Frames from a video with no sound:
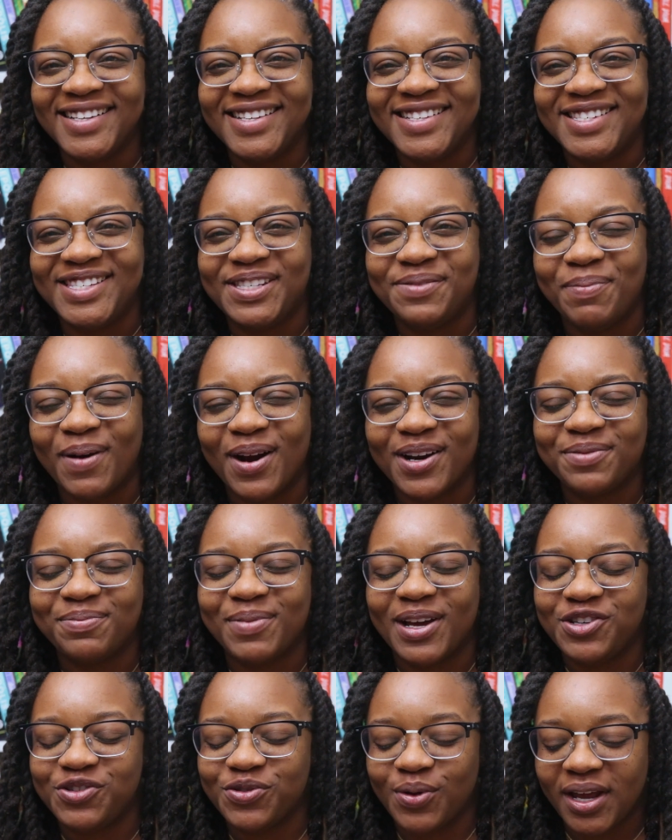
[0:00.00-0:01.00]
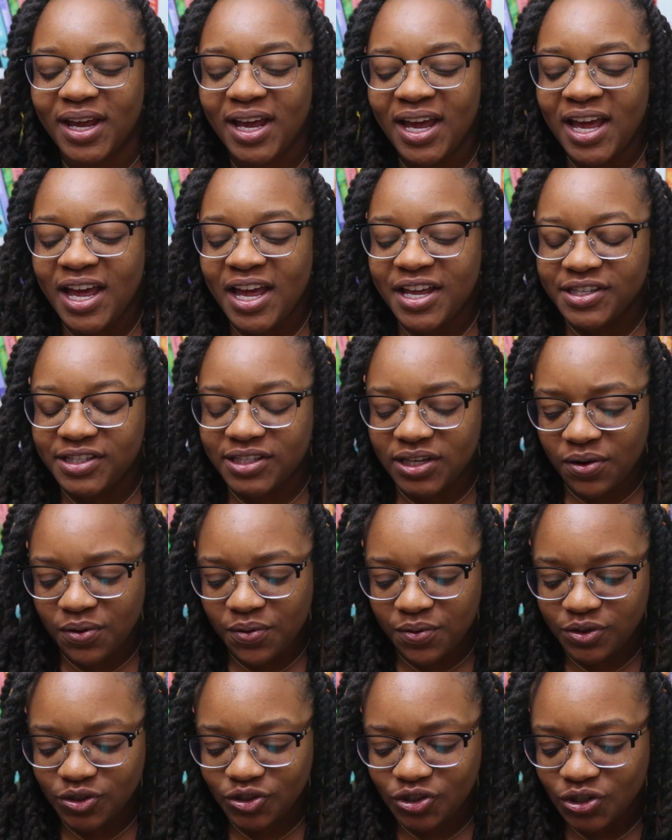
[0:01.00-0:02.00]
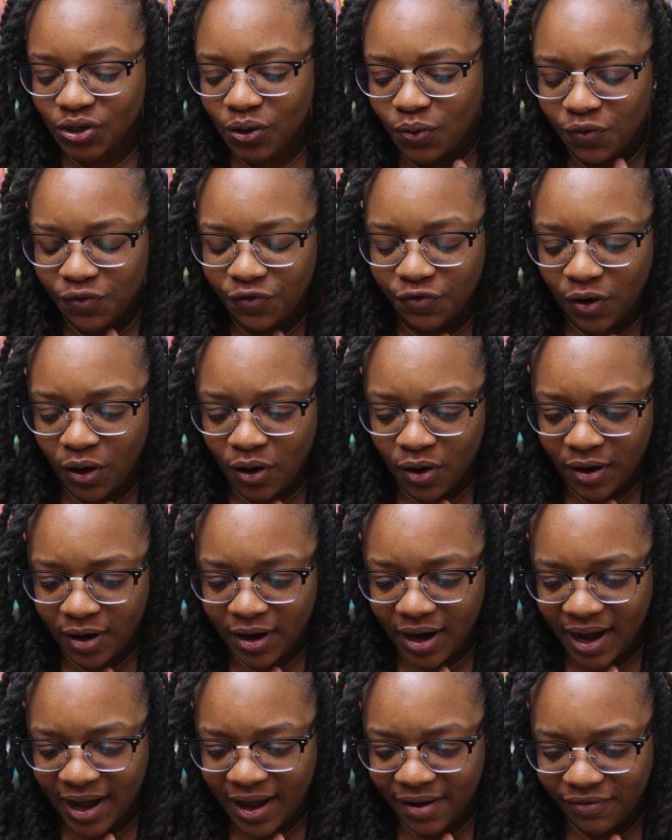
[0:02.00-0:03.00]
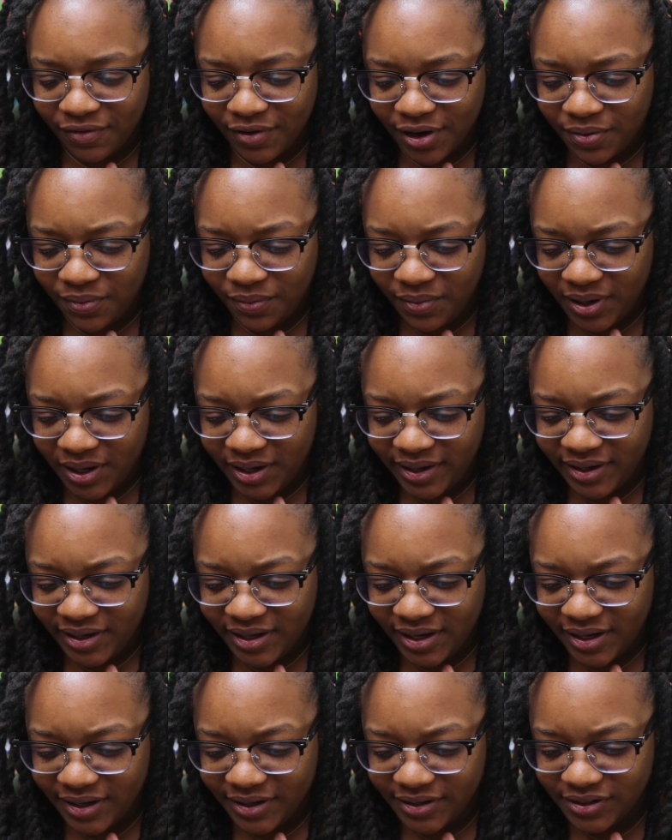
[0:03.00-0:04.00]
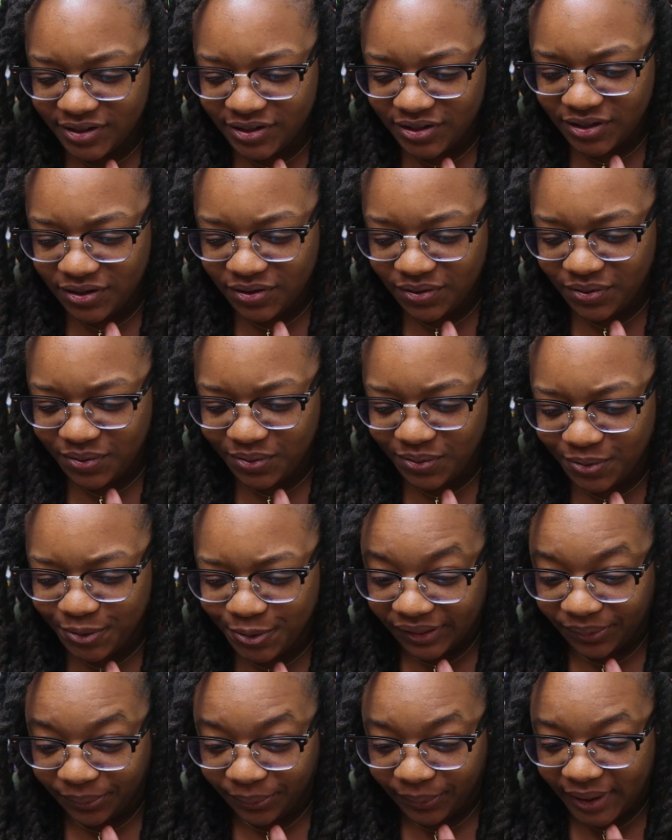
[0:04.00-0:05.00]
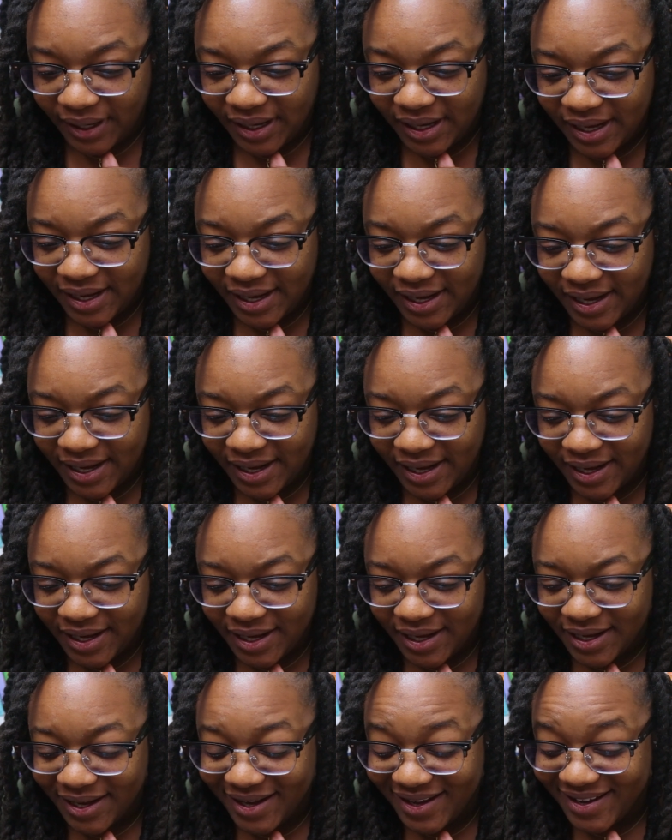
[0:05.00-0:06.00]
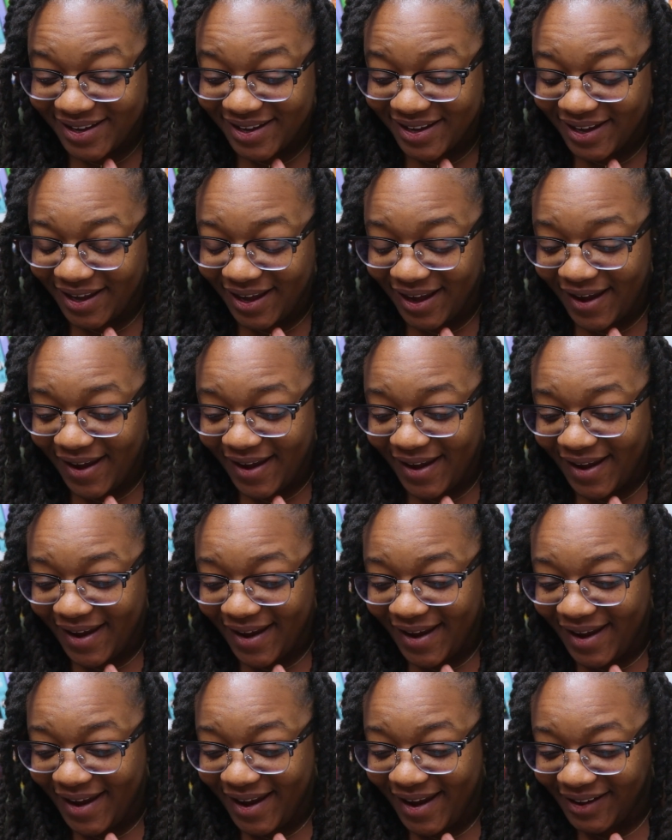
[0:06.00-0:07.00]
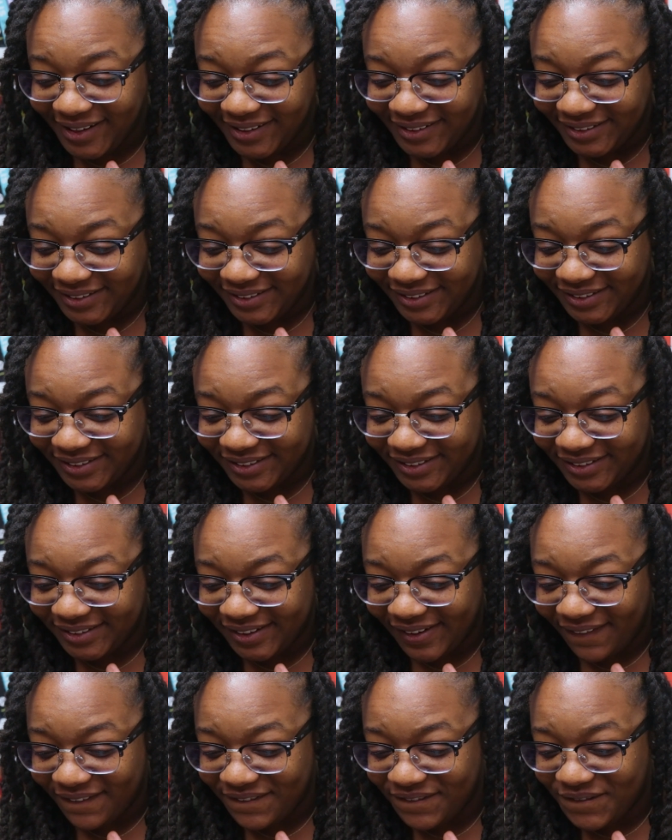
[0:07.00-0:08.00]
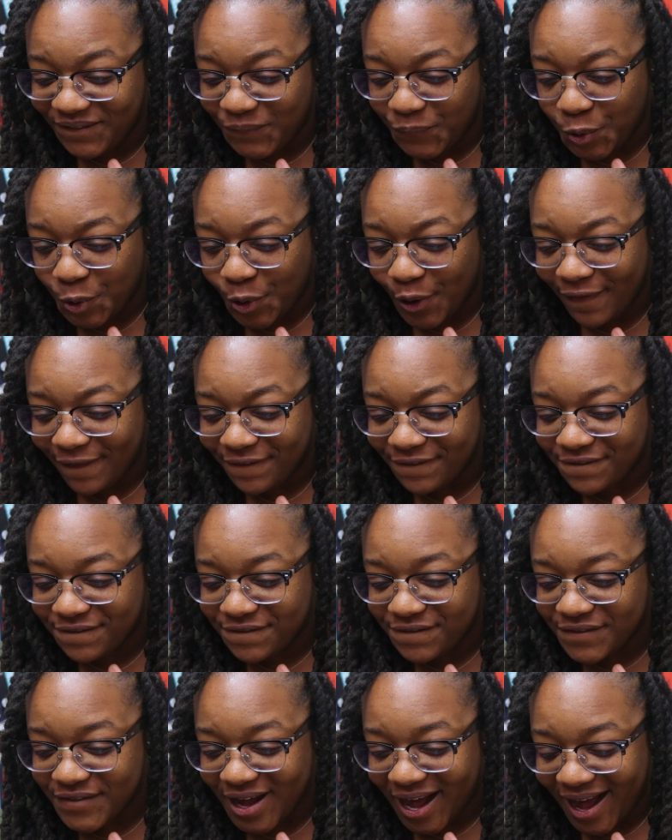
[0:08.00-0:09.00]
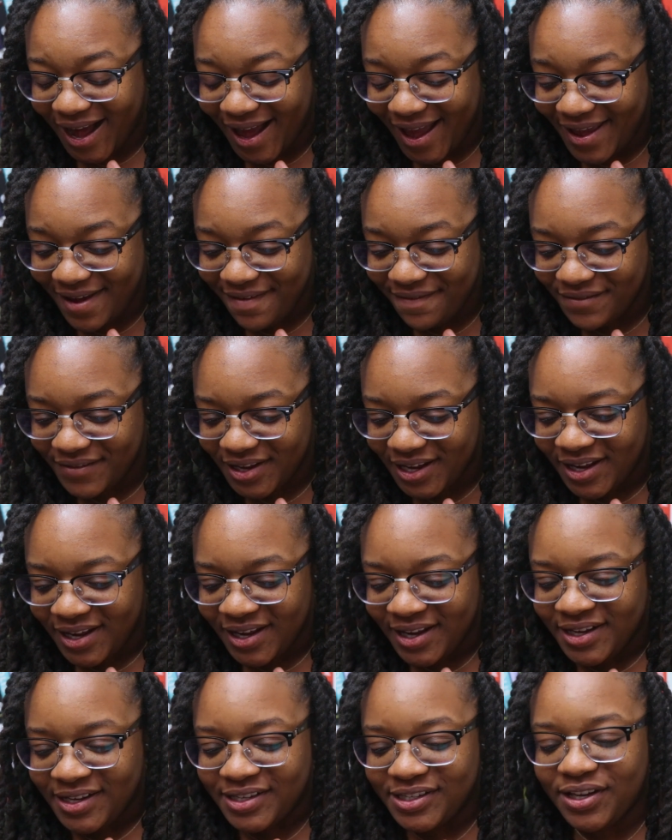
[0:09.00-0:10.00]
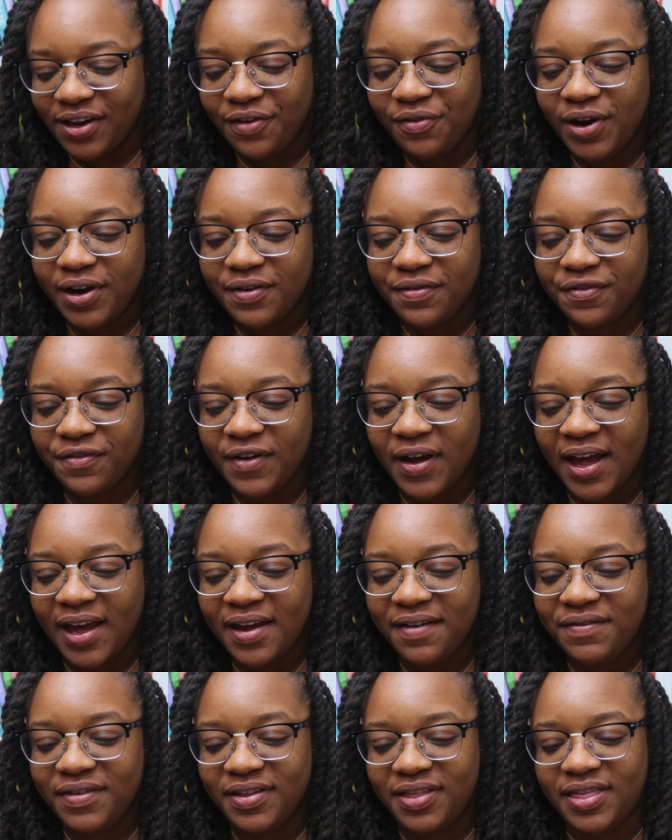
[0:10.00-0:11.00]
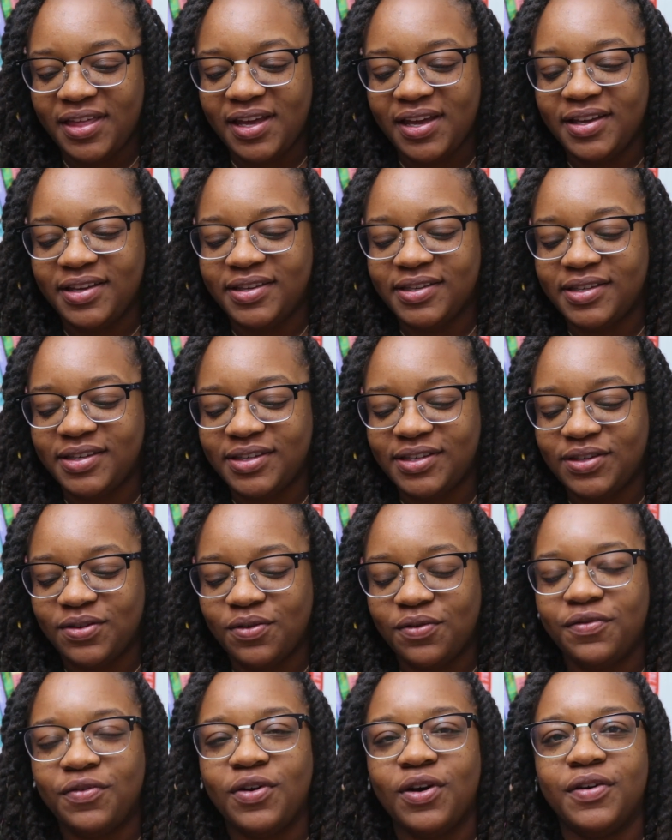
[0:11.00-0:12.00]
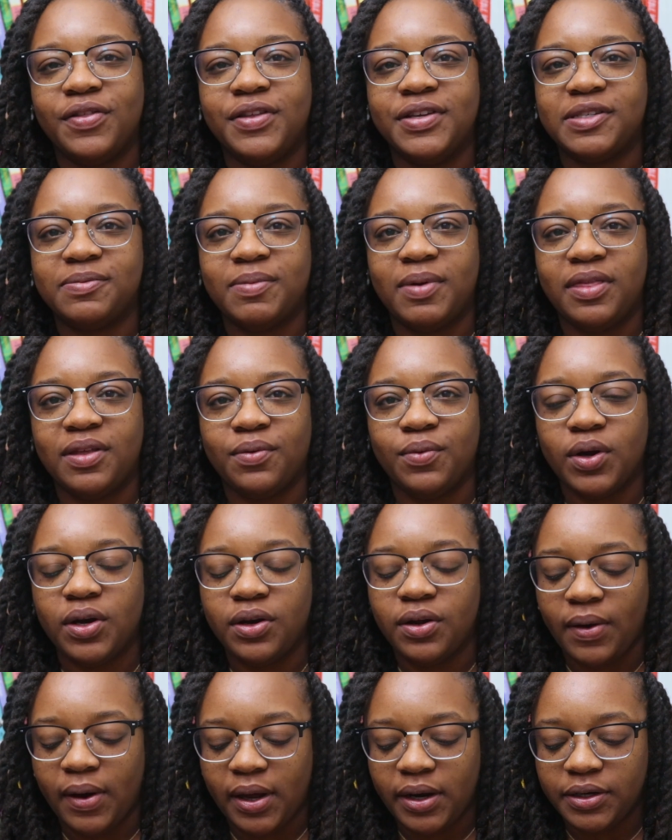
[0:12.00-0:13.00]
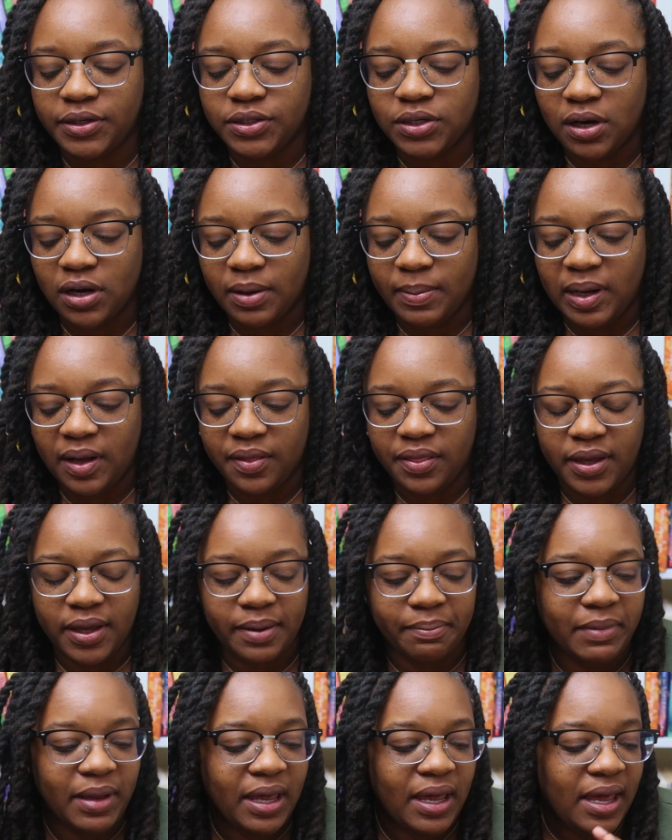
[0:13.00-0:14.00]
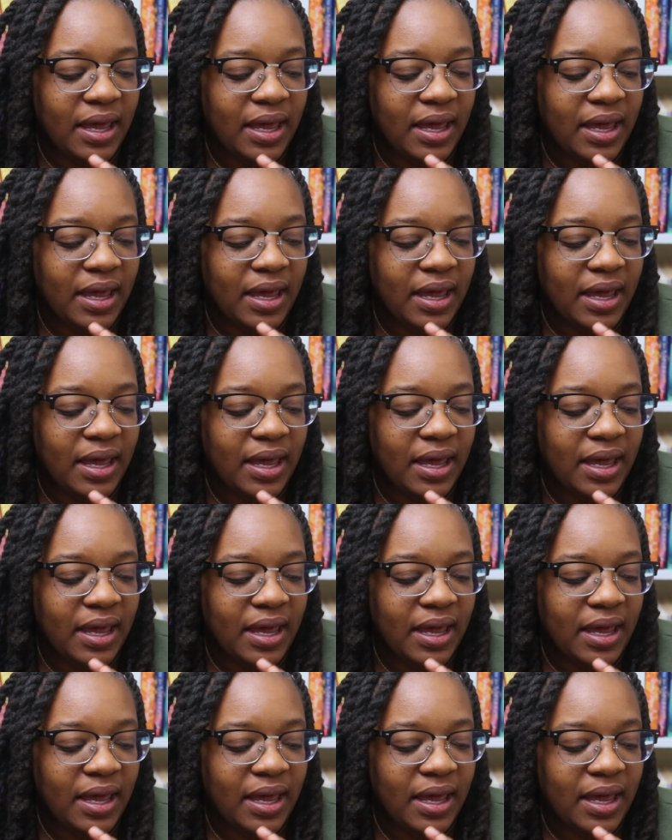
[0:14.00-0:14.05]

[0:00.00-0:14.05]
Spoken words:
It sparked my joy. So far I've read 1, 2, 3, 4, 5. So I've read 5 things so far this month, and we're gonna go ahead and talk about them,